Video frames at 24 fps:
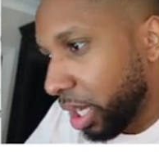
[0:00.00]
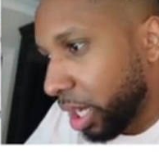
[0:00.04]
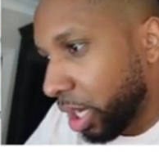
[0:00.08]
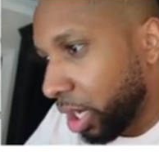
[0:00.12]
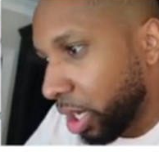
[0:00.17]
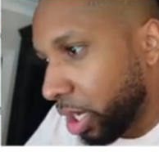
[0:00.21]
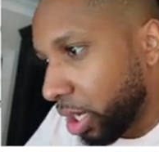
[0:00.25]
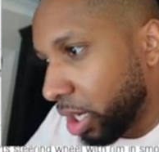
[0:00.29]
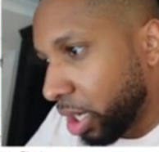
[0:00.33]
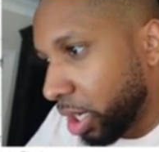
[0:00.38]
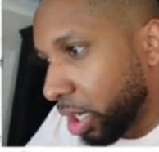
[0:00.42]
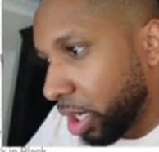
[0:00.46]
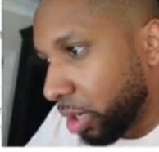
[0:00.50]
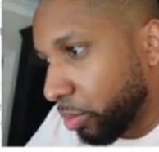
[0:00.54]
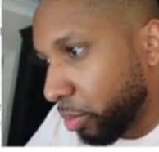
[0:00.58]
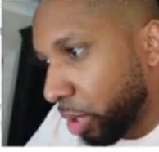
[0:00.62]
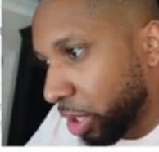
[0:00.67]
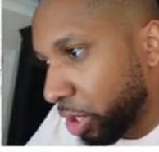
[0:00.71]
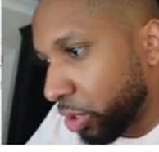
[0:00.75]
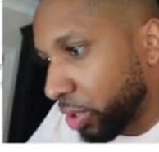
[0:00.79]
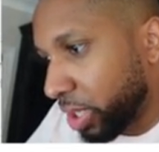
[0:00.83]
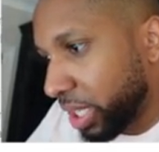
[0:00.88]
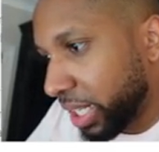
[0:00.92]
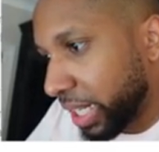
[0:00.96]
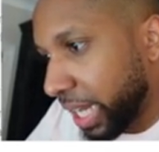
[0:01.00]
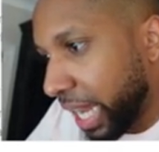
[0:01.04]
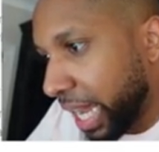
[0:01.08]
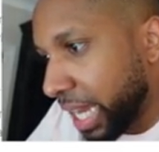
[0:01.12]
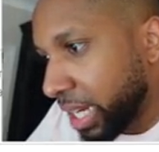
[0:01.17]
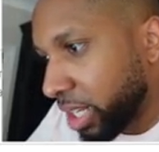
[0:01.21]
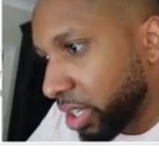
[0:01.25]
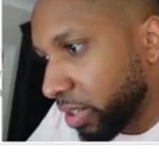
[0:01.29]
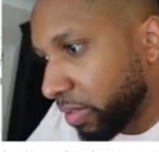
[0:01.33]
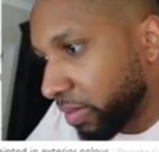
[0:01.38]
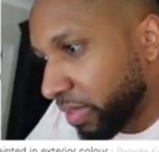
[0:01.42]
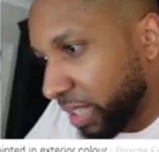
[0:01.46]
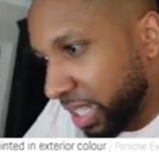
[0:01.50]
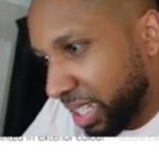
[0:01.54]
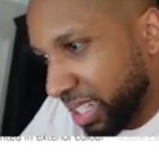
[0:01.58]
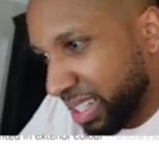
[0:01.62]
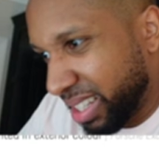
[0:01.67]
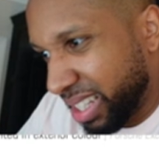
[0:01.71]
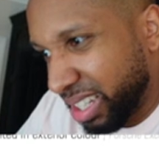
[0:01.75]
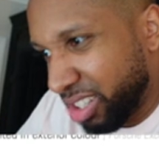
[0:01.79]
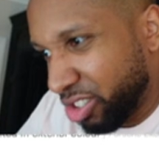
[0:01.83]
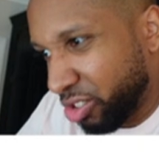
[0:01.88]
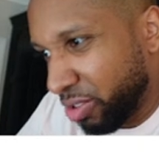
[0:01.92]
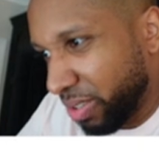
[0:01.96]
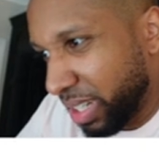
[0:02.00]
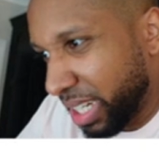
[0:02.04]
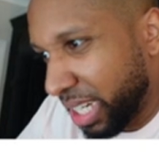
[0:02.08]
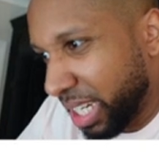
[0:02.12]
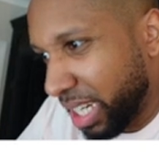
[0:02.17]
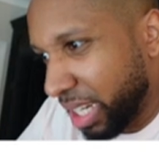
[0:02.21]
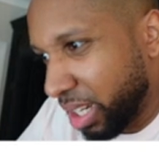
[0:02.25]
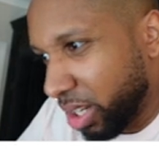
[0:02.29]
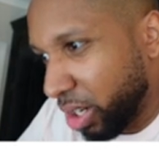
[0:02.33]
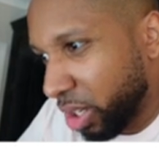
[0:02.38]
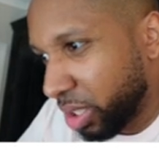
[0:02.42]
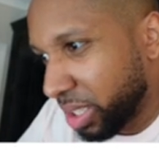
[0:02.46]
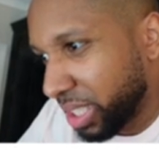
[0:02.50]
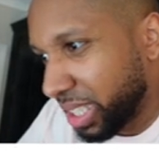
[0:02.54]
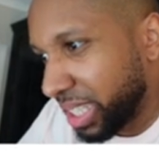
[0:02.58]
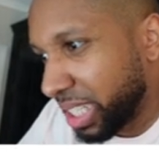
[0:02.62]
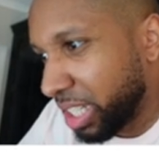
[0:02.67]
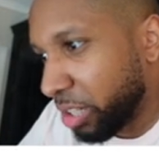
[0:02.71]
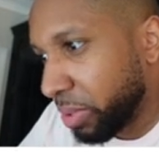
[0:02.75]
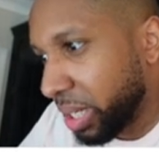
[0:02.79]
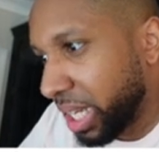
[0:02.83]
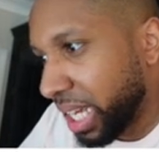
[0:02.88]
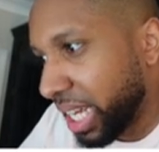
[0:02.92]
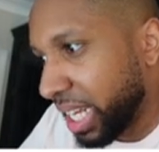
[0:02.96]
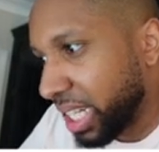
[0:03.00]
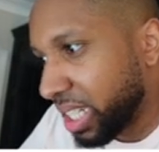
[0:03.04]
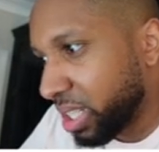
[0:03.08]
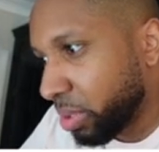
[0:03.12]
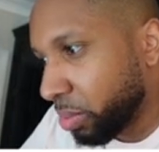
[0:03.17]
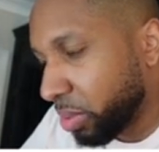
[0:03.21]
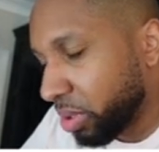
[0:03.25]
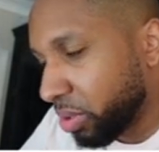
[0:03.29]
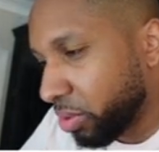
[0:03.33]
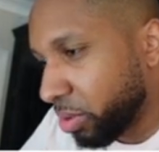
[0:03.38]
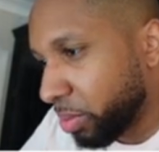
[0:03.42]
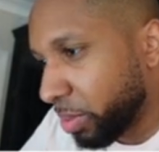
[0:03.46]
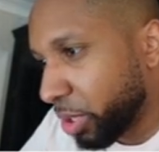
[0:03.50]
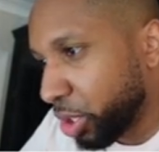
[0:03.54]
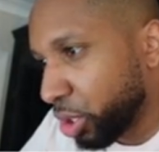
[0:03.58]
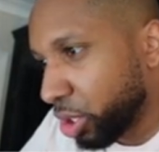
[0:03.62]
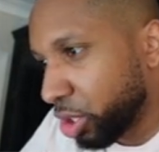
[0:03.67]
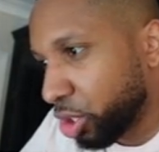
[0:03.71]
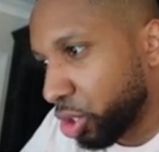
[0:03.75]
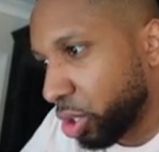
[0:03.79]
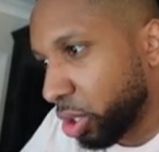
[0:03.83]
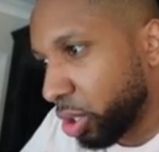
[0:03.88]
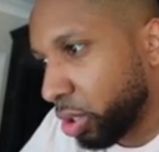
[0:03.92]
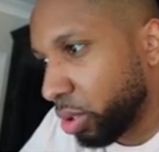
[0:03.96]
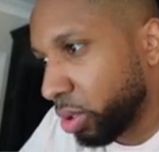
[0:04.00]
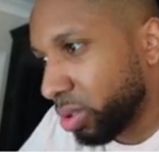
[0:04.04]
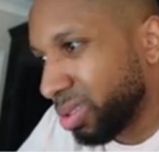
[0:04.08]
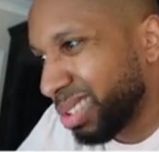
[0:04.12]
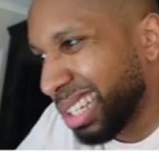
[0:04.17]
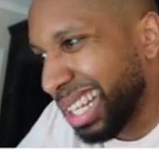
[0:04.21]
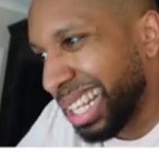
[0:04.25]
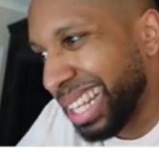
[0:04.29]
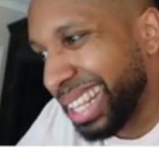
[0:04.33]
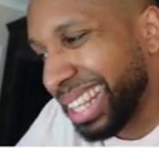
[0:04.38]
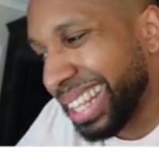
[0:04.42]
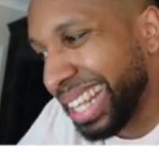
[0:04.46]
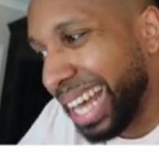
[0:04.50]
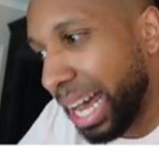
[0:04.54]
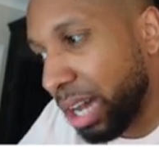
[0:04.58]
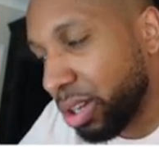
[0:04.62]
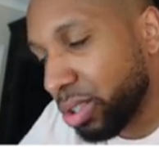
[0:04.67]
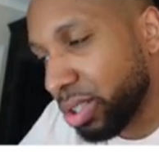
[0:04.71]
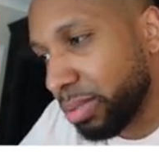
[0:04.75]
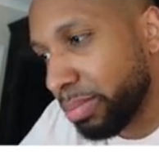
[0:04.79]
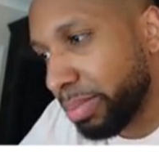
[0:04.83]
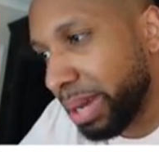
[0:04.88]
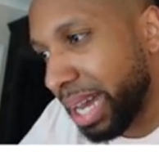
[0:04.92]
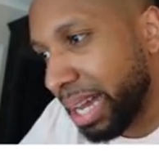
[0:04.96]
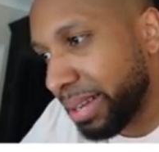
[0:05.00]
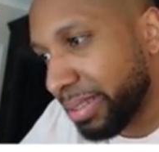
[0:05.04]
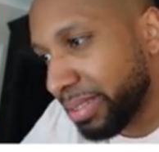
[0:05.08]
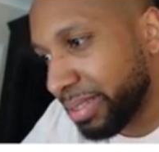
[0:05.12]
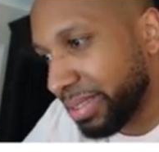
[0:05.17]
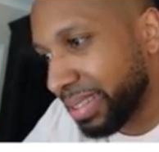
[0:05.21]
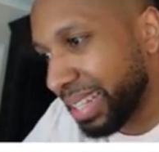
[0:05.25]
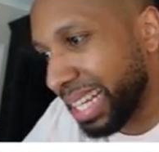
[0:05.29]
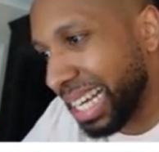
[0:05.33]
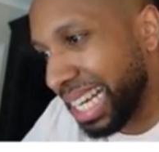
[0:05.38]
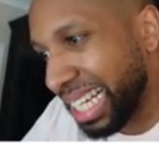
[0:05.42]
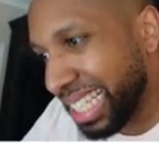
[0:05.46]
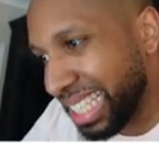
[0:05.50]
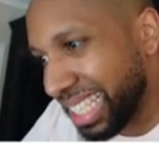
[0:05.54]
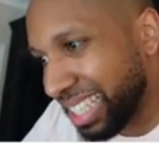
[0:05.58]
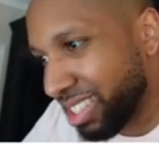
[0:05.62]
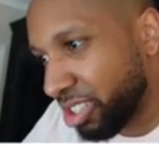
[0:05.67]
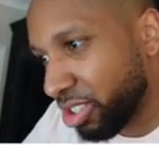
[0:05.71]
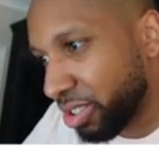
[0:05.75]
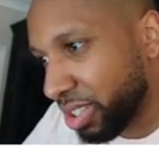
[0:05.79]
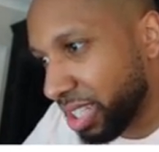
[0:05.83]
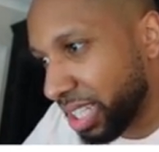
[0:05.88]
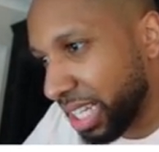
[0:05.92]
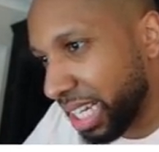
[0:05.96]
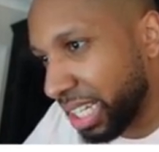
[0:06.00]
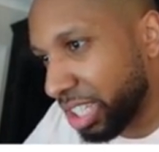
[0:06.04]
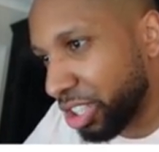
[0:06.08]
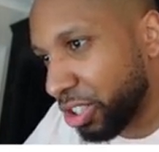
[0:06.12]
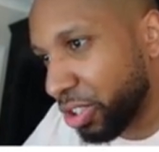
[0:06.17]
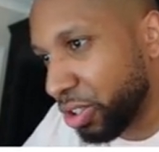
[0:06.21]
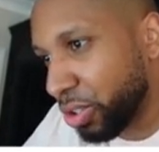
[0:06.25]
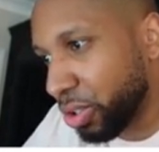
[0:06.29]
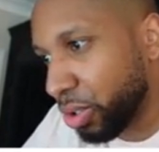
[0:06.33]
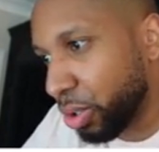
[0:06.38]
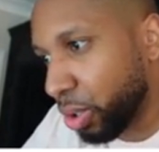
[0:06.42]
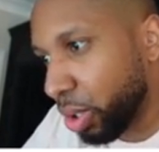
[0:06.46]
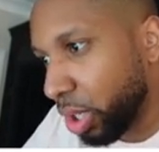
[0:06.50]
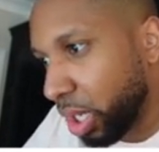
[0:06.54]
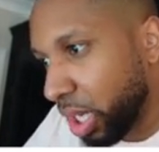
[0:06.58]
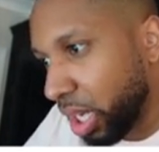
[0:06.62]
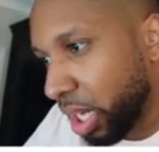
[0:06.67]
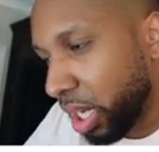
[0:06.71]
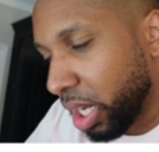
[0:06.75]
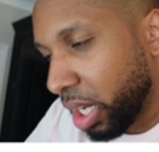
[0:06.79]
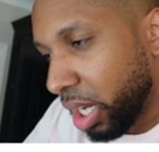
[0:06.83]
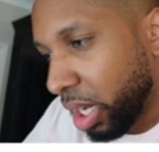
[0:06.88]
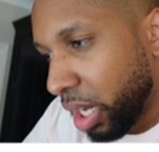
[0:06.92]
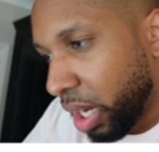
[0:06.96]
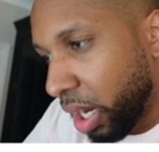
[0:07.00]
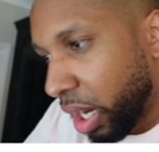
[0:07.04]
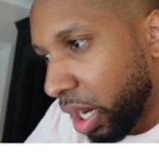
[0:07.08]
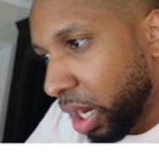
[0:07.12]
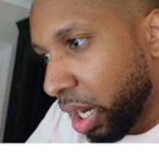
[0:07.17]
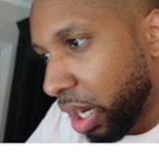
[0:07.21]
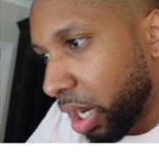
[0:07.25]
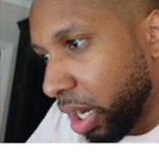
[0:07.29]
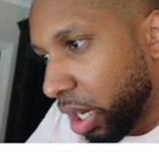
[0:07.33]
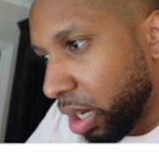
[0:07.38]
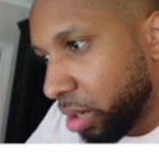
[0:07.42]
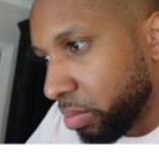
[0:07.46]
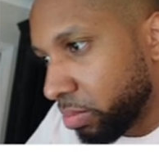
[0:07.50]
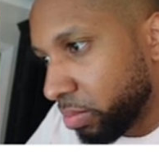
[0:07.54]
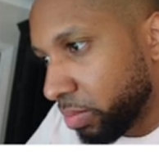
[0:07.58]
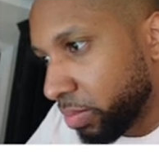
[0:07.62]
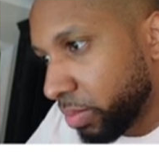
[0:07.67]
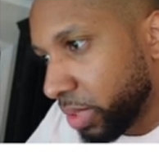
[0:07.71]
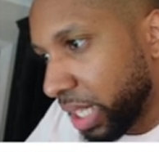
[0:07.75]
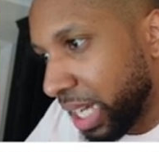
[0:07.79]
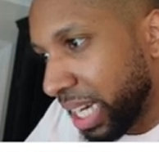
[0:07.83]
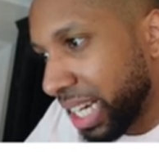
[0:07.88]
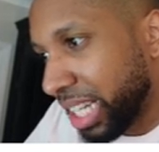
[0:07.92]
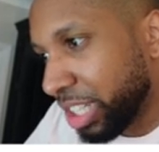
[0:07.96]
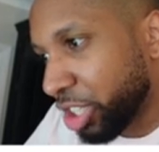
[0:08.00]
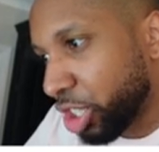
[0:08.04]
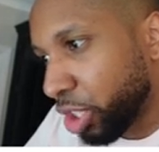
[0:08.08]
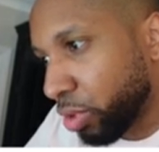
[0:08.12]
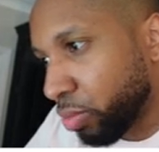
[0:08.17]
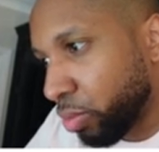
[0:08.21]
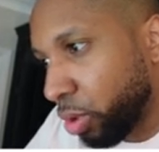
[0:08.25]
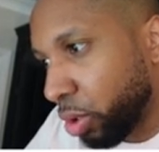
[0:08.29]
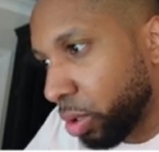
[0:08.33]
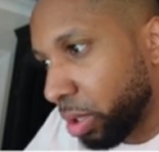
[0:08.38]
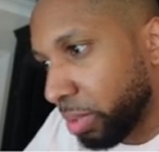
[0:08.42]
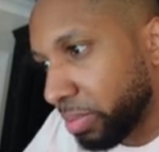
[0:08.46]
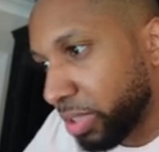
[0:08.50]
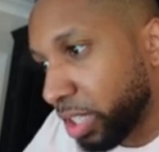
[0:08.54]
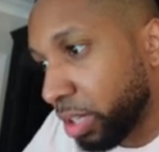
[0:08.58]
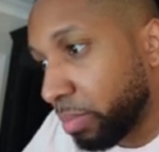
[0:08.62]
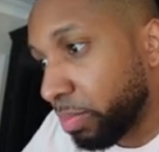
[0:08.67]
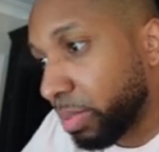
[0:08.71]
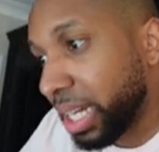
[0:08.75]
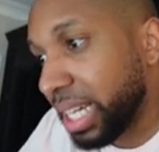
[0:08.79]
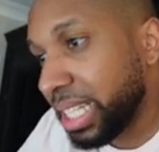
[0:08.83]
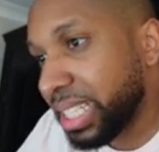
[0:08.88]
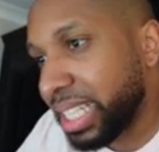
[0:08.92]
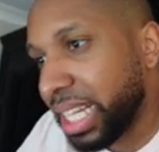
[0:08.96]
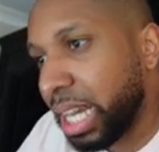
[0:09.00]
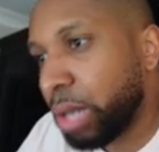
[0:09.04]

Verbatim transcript: Um, I don't need any of these things really. Auxiliary heating with remote control, a thousand pounds for that. No, thank you. Um, electric roll up sun blinds.